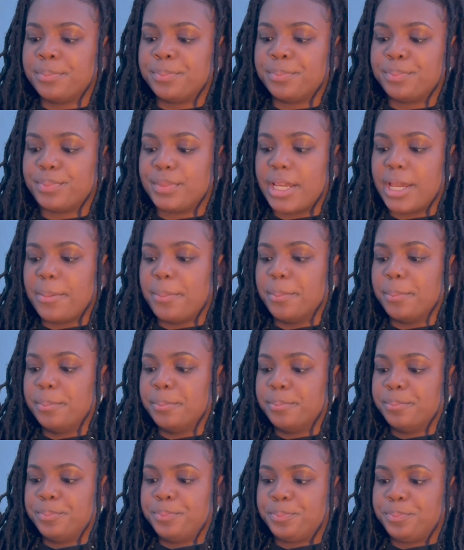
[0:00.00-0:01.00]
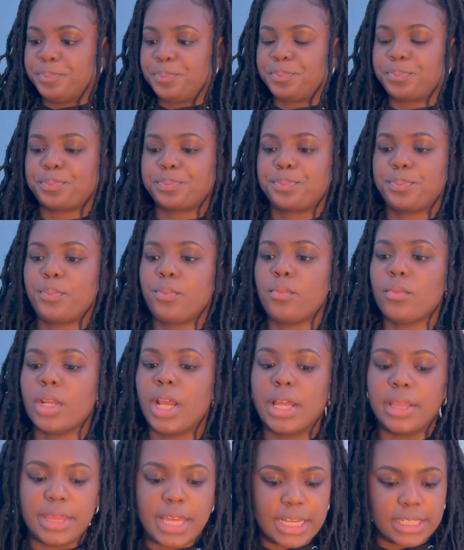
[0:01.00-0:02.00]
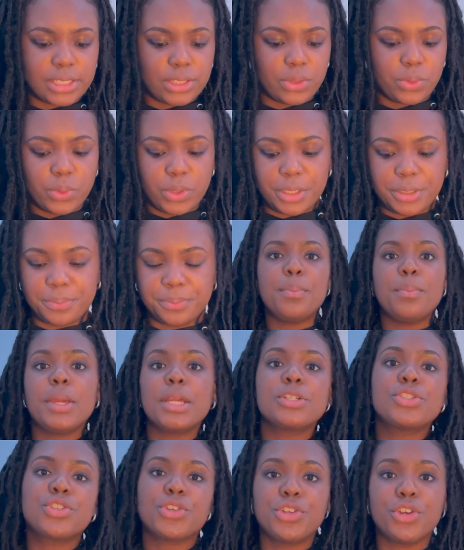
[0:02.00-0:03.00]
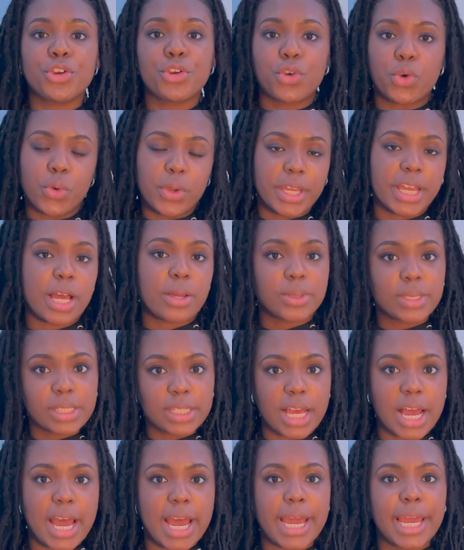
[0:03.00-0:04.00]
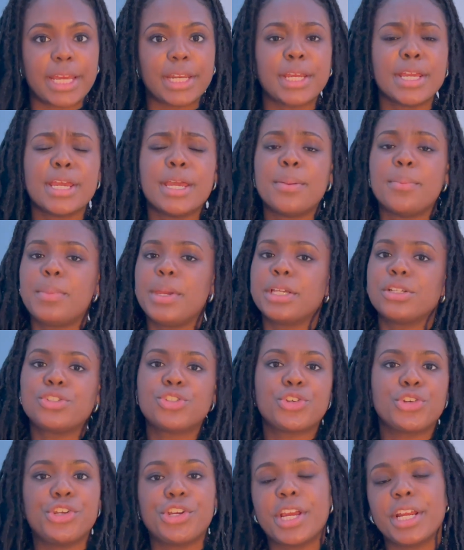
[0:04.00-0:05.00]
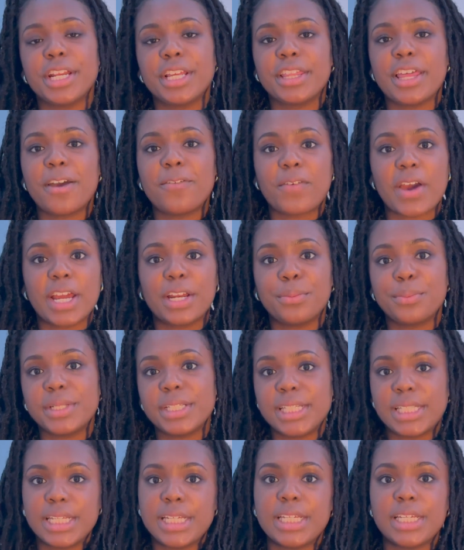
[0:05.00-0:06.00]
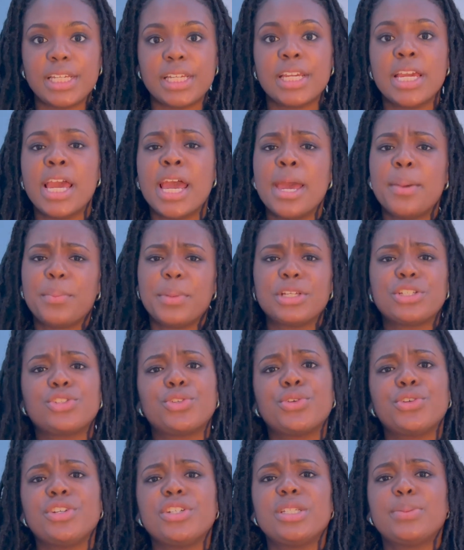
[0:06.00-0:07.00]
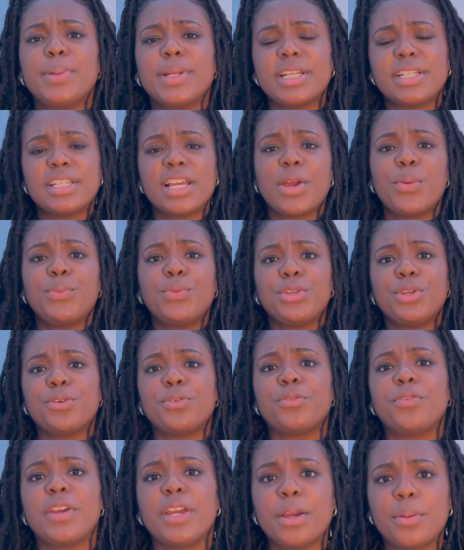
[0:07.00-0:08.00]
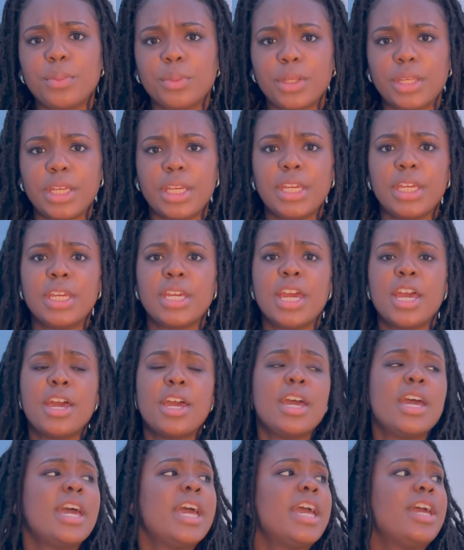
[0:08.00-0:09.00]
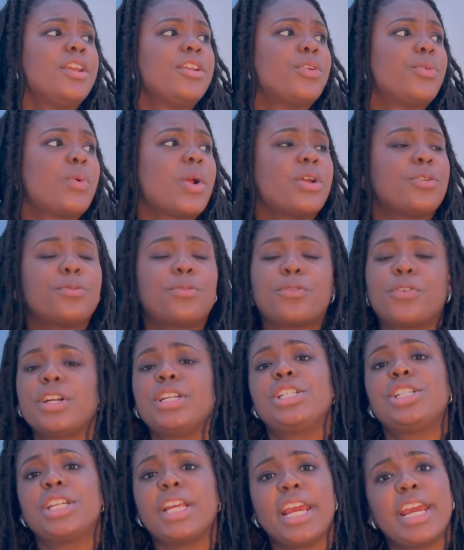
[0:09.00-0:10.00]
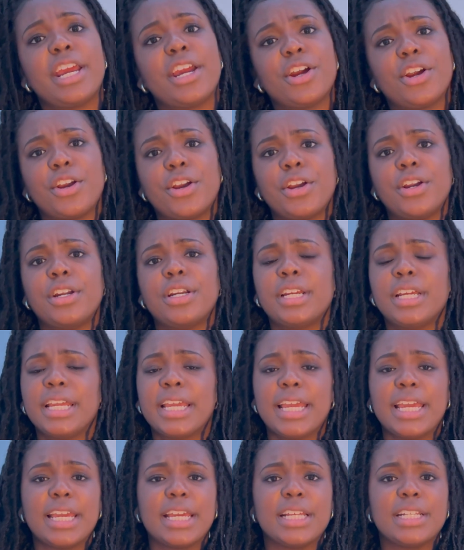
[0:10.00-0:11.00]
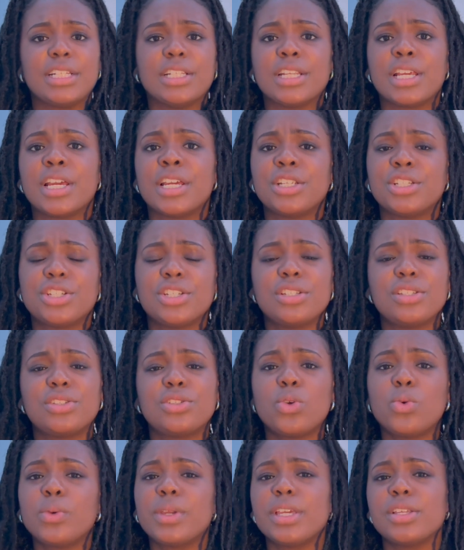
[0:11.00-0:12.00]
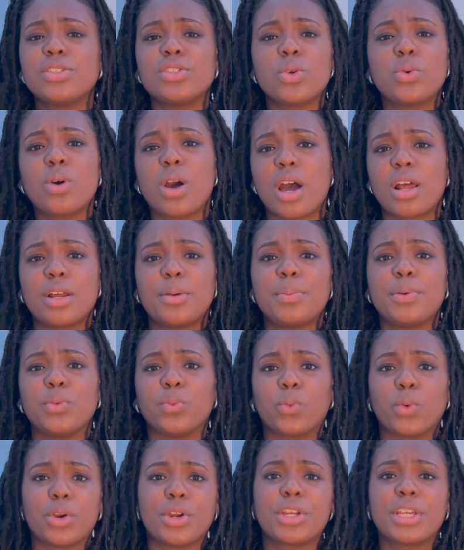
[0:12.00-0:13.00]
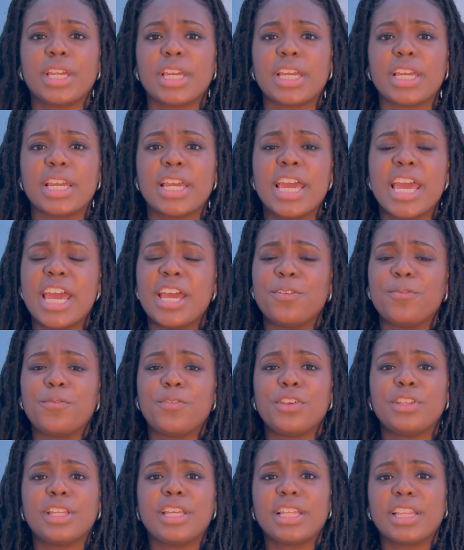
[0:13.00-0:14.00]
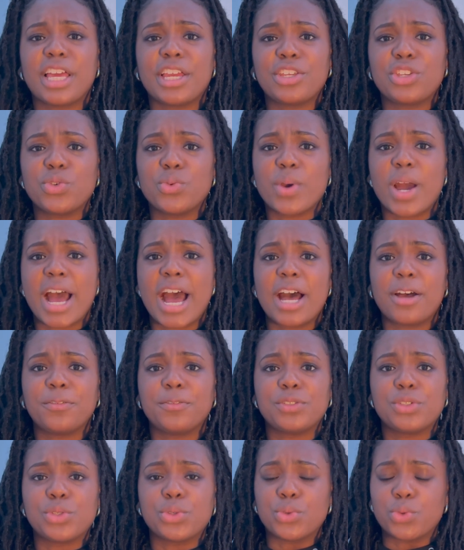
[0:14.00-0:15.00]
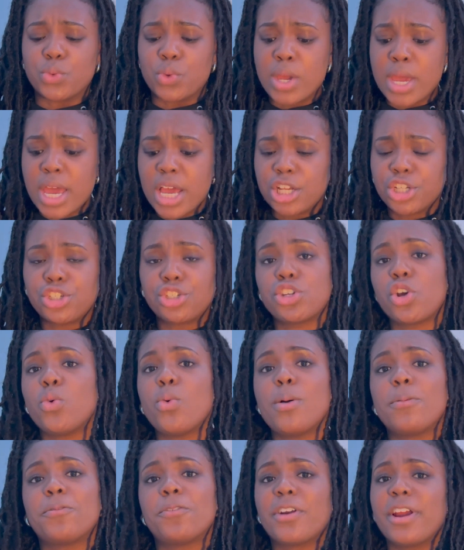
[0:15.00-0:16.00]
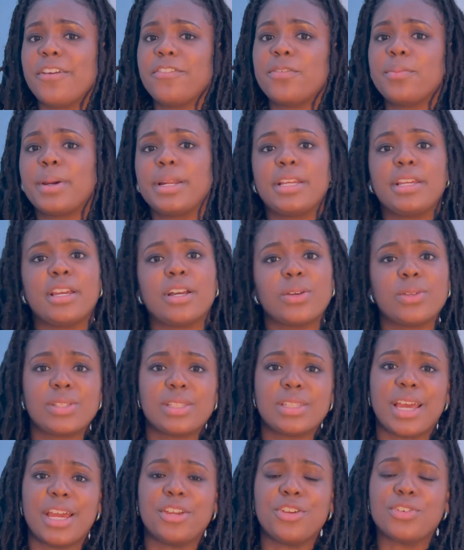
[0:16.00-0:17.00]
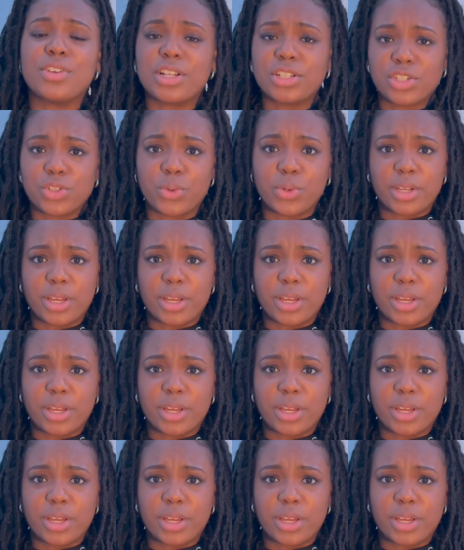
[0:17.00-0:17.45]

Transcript: yep, that's the one. Make sure you're going outside, making sure you're getting that vitamin D, make sure you're spending time with your family and around fresh air, and just don't get so caught up in working and feeling like you have to show up for everybody else that you're not showing